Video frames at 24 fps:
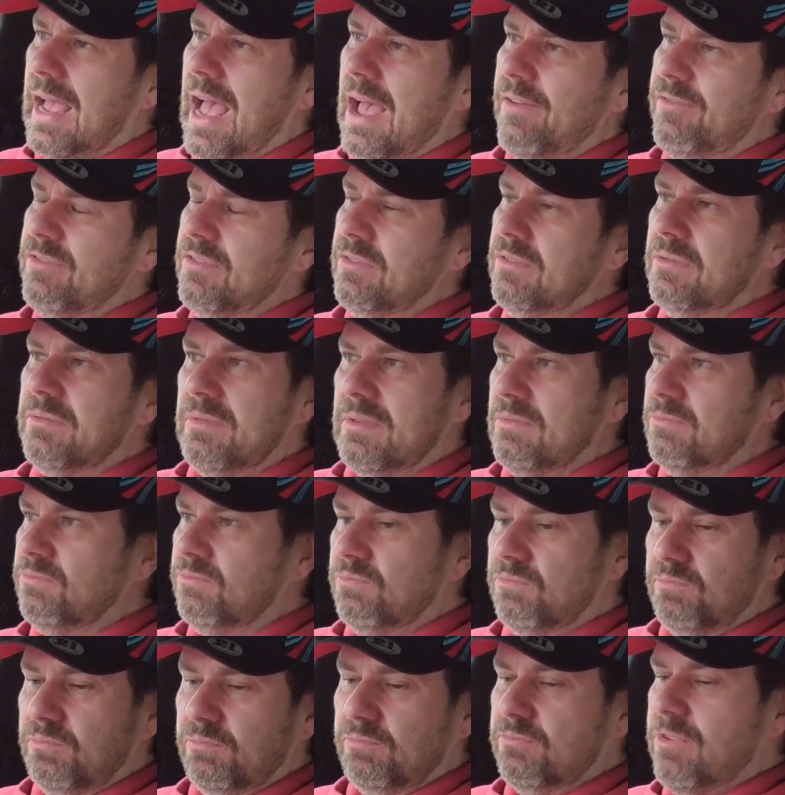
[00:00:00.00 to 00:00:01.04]
haven't
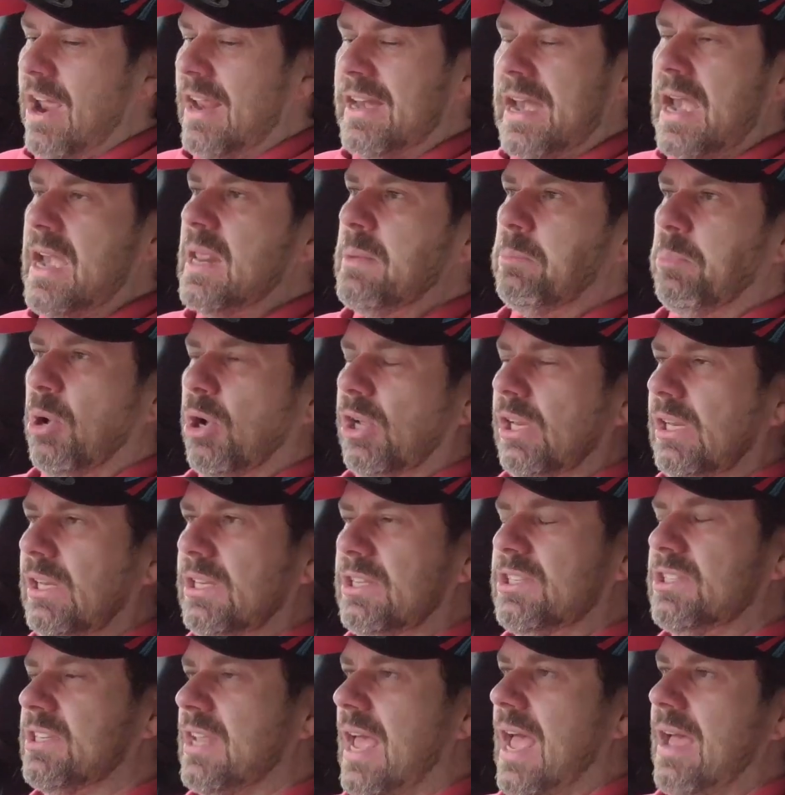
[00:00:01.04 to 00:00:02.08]
read any
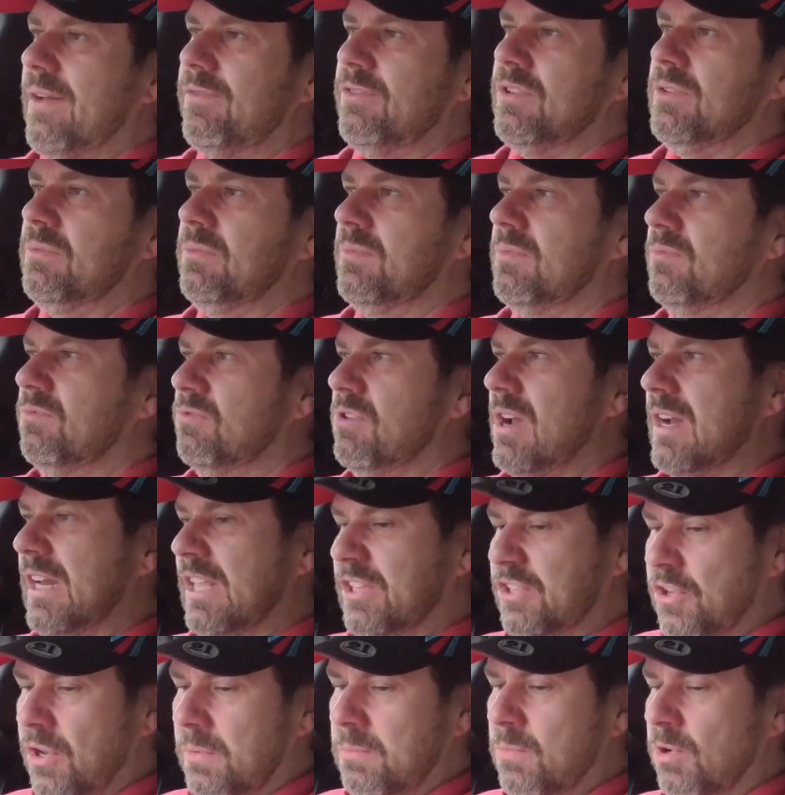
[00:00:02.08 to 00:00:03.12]
booklets. I haven't really
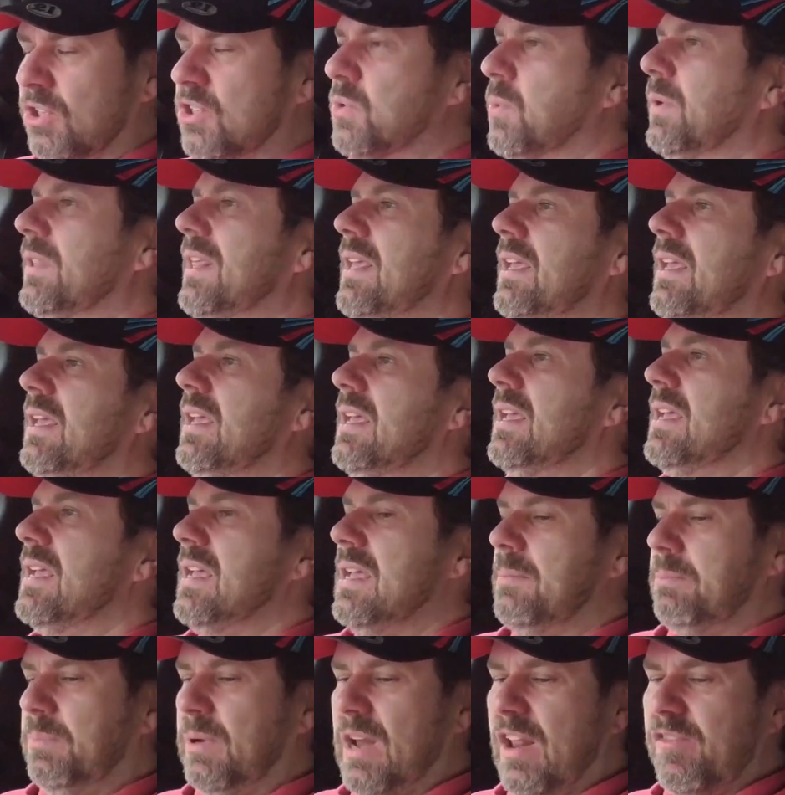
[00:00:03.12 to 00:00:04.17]
done much with it,
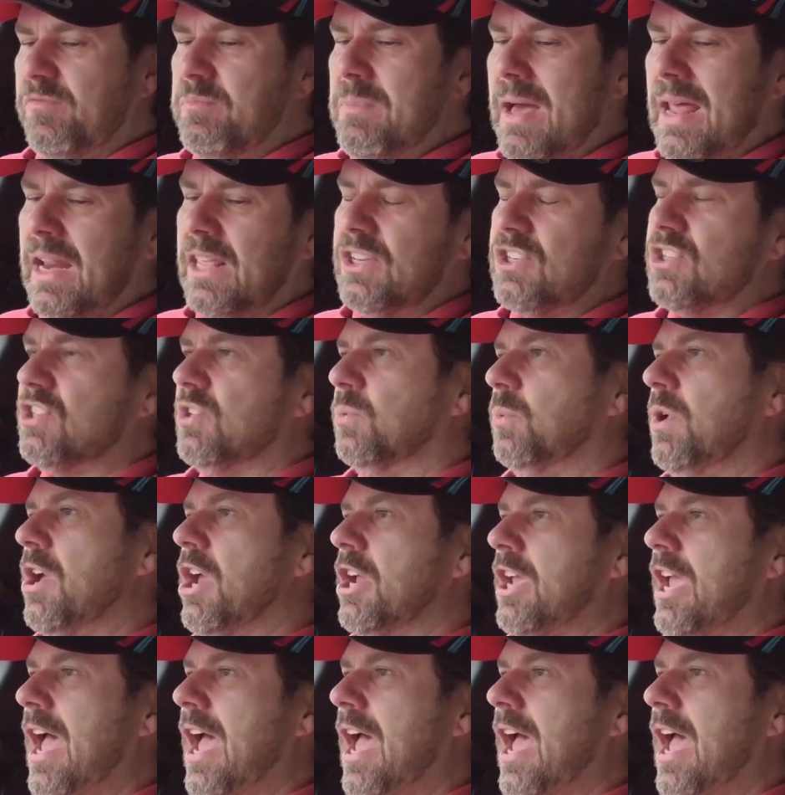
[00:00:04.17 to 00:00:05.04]
but I've managed to work